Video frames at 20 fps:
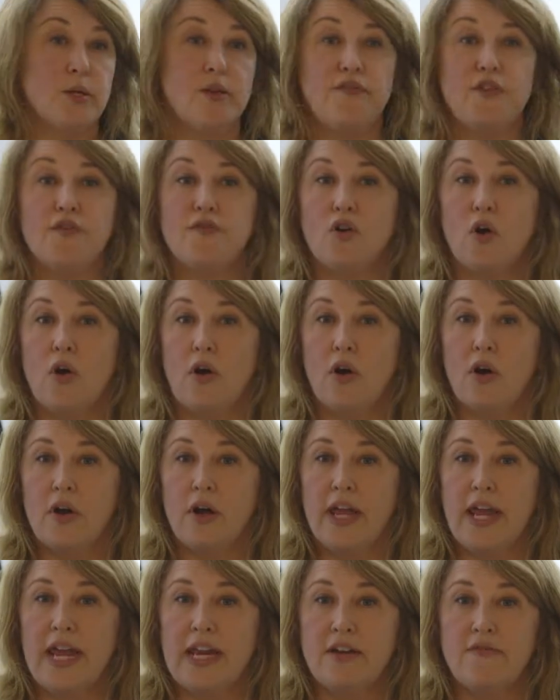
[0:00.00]
if you've got
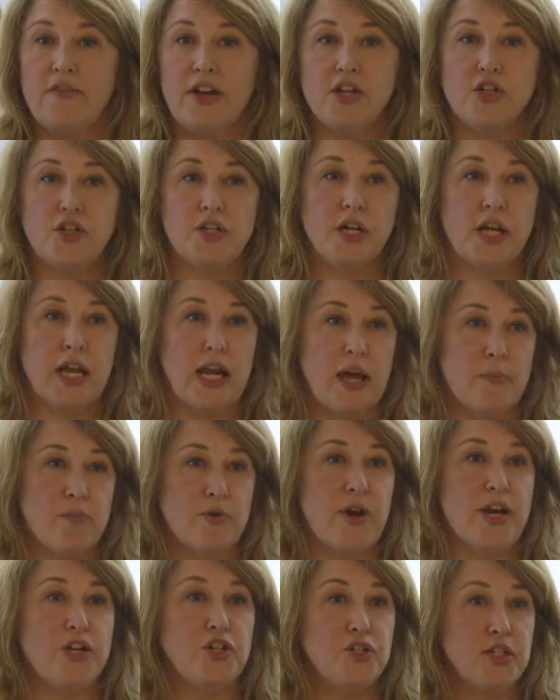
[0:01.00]
innovation and
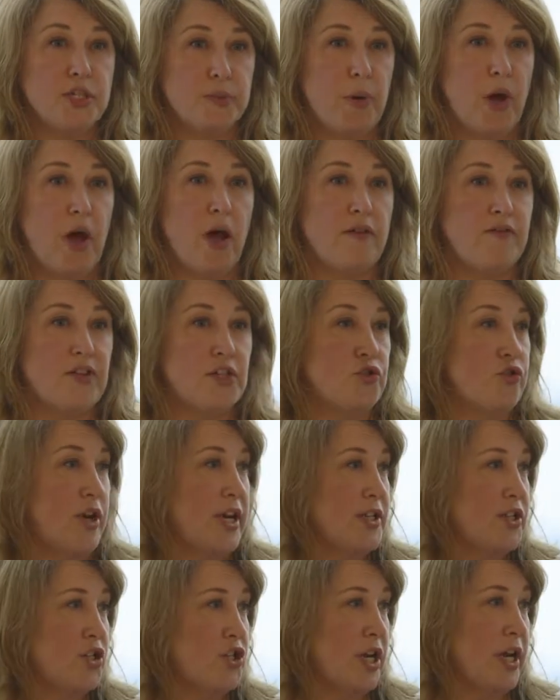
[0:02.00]
collaboration as part of your
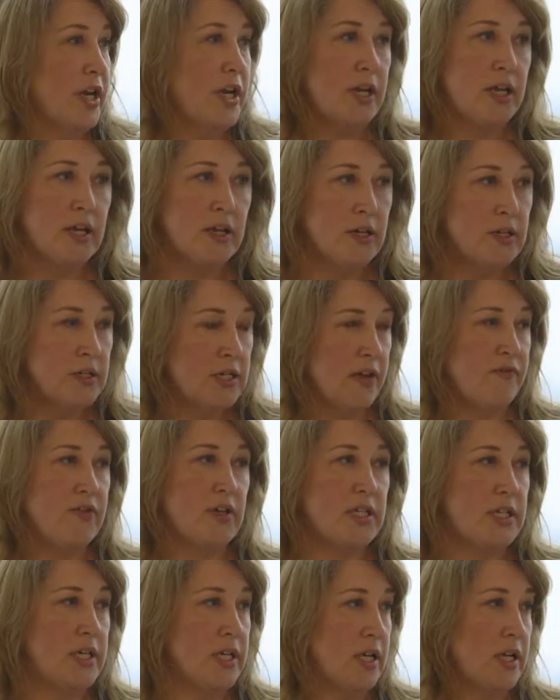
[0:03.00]
strategy,
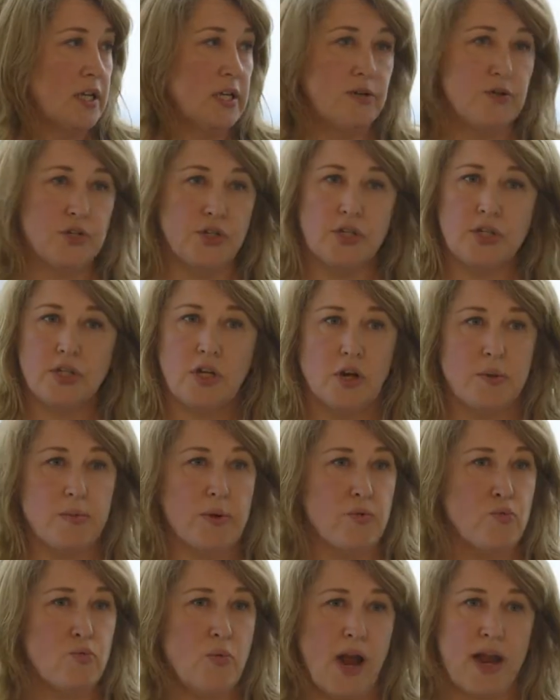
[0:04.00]
diversity and inclusion's got to
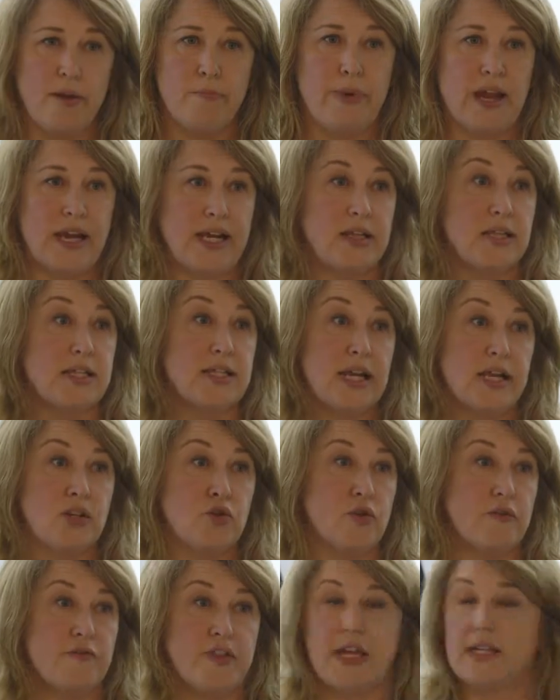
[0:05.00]
be right bang in the
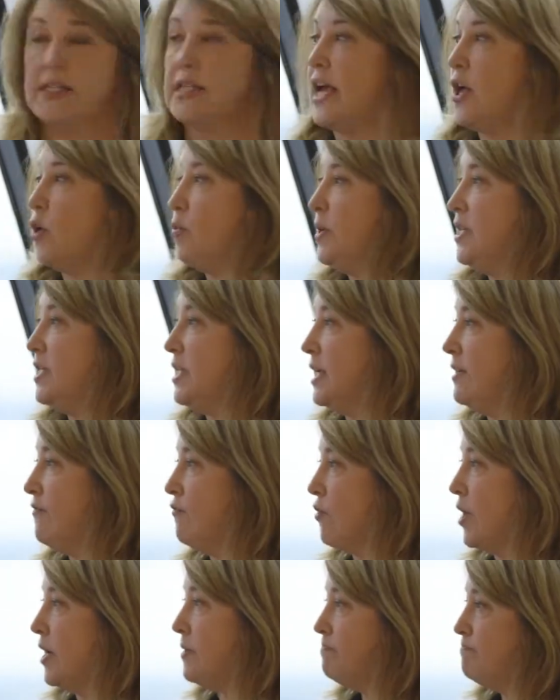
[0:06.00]
centre of that to help you
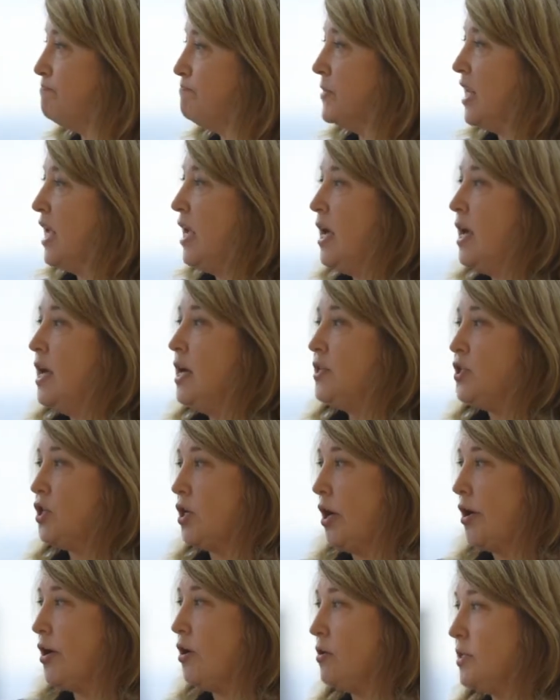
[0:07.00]
deliver it.
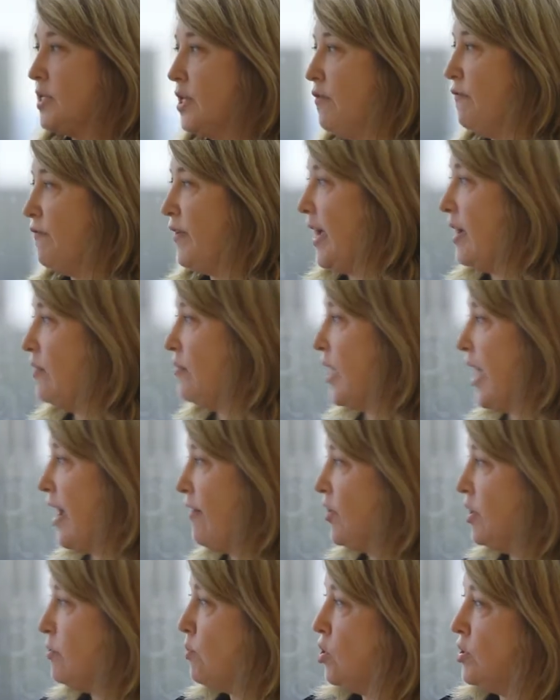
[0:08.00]
Deloitte also found that
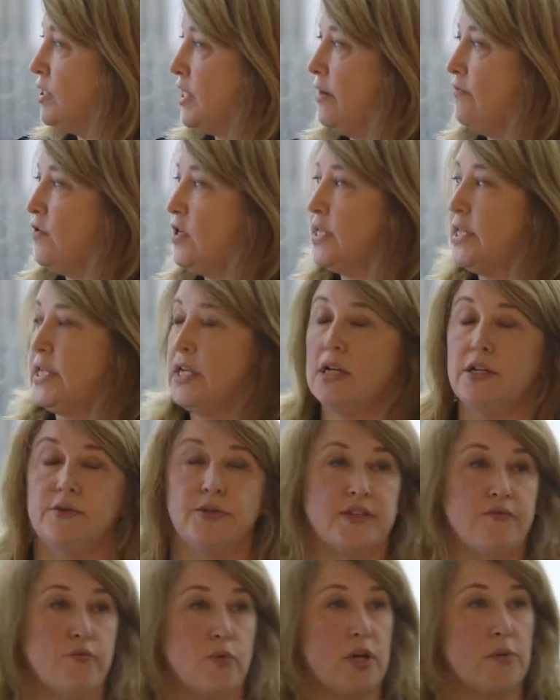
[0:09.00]
having a more diverse and
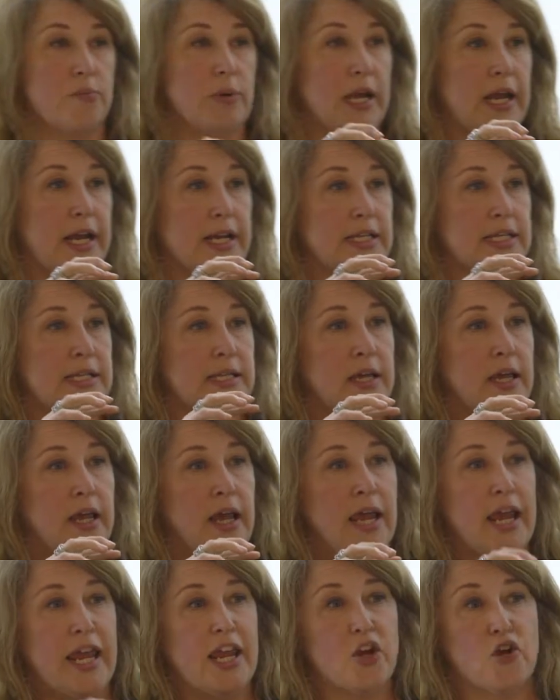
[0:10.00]
inclusive workplace
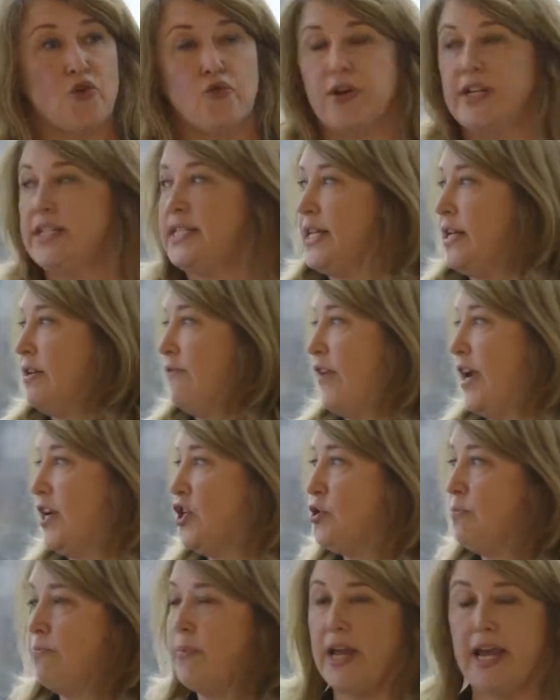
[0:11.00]
increased
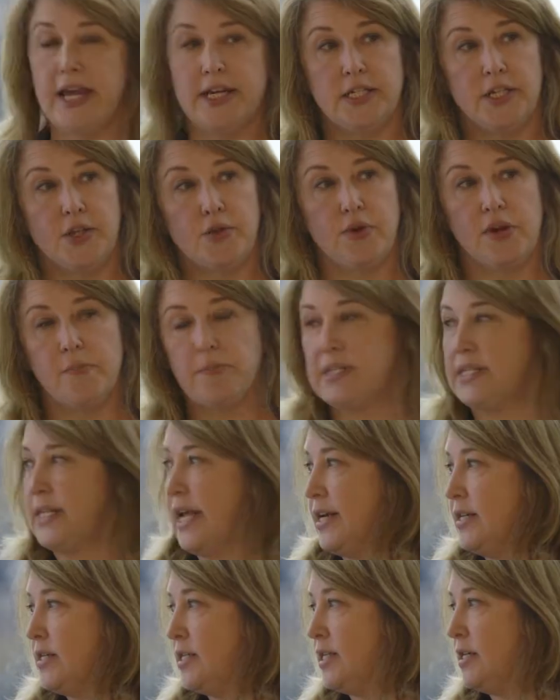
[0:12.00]
innovation by
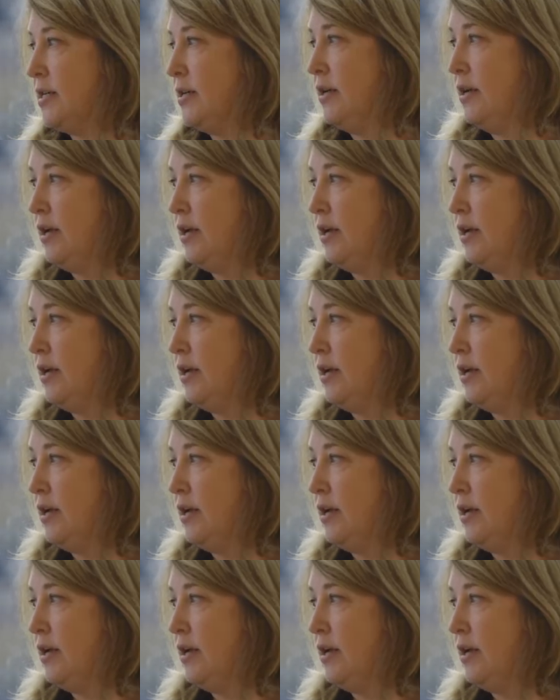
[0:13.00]
83%.